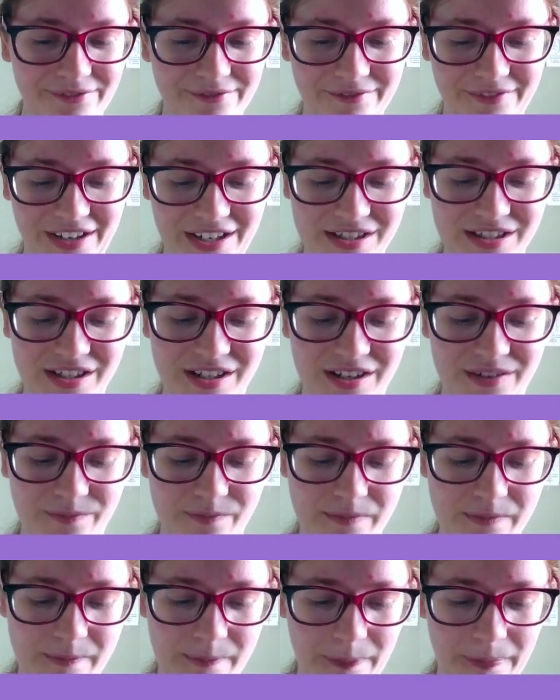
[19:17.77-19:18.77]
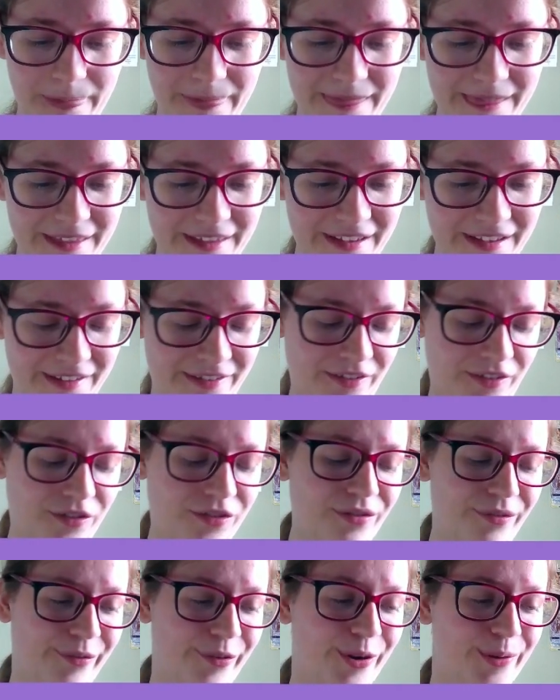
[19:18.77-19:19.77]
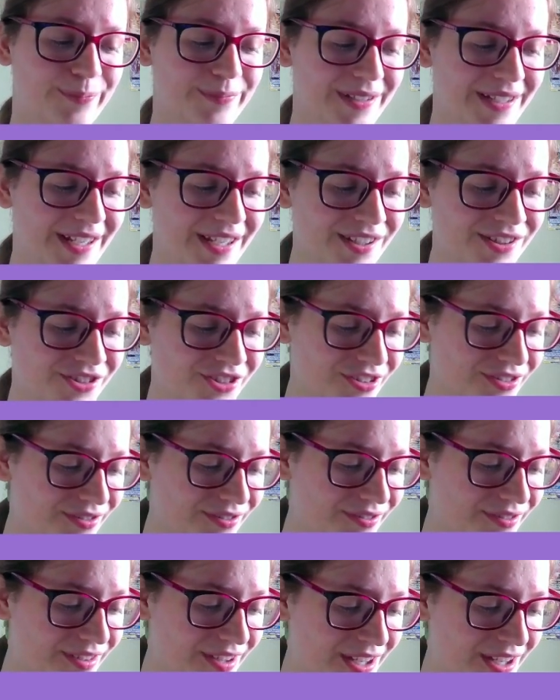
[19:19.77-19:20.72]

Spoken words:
which is a cool combination.